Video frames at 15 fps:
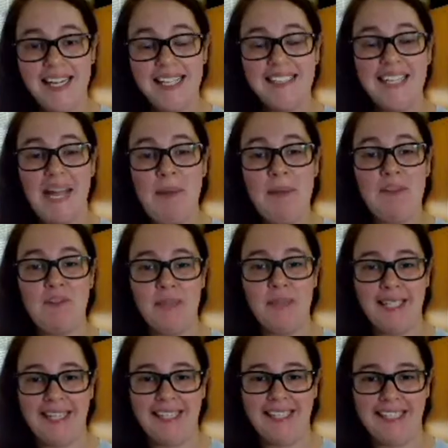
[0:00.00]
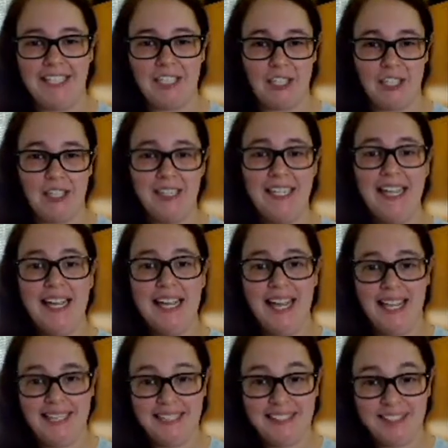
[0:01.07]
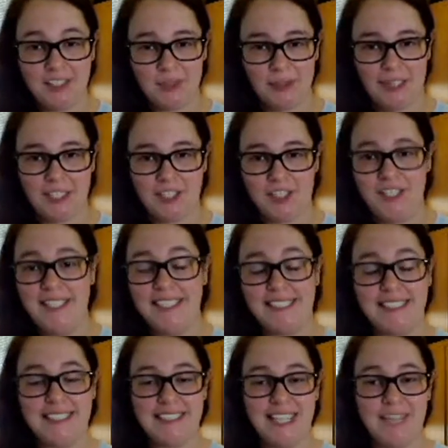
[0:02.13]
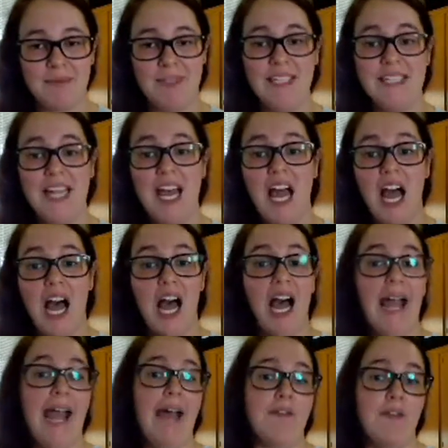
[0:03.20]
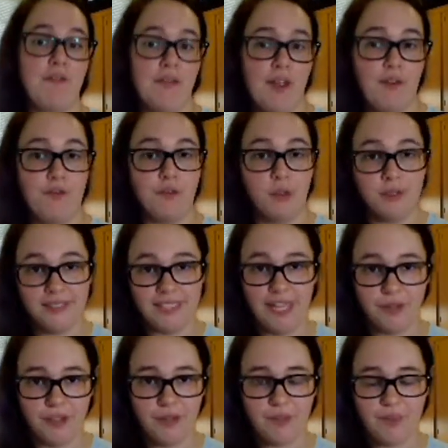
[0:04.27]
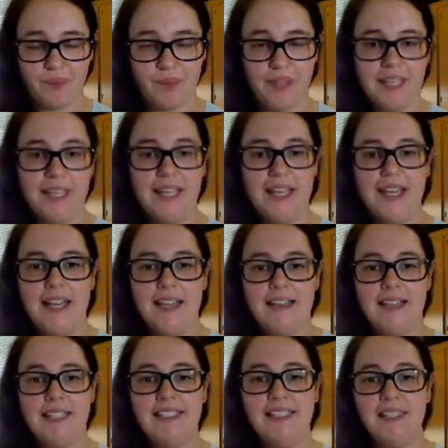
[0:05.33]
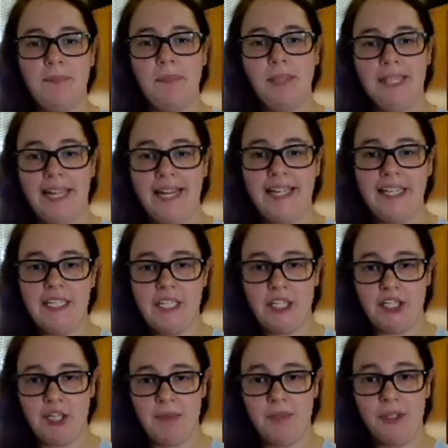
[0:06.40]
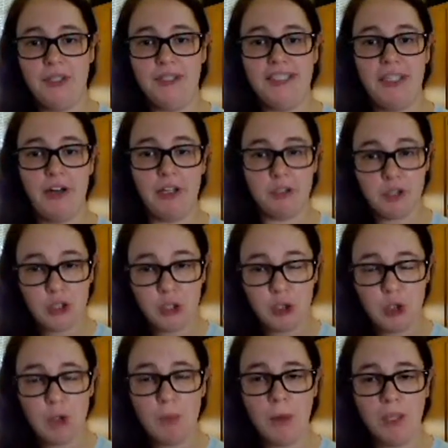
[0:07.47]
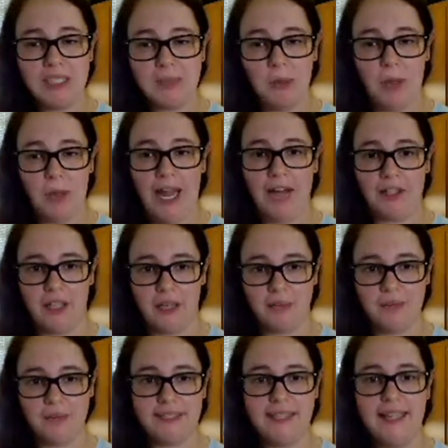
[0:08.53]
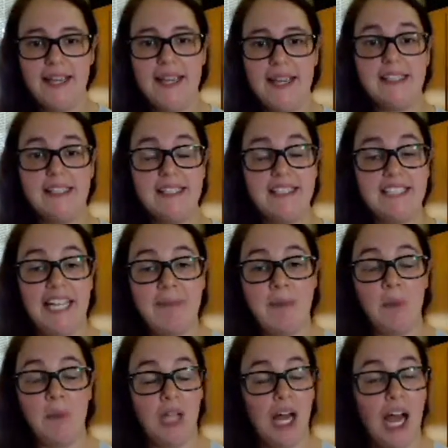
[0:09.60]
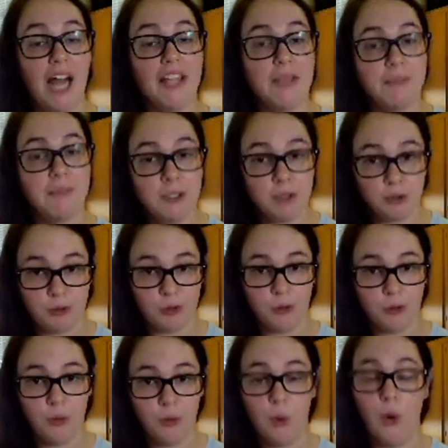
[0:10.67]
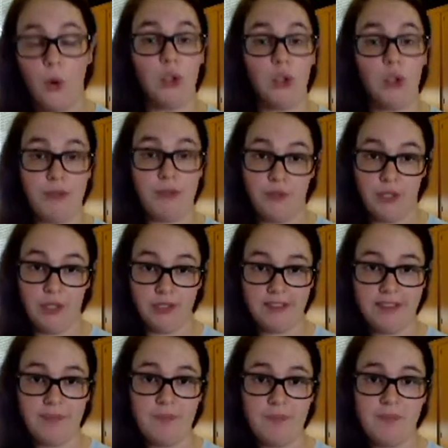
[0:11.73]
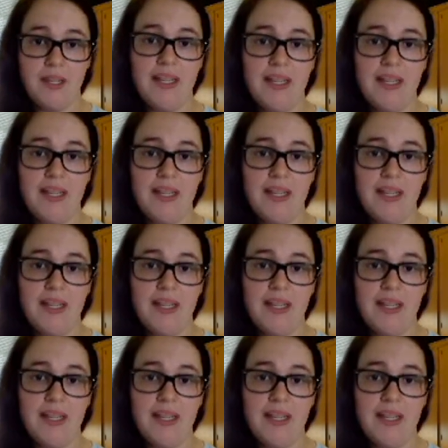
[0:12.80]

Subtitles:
An example of a Boolean condition in this situation is the statement, I have a fan-forced oven. This is a Boolean condition because there are 2 possible outcomes. The statement will either be true or it will be false.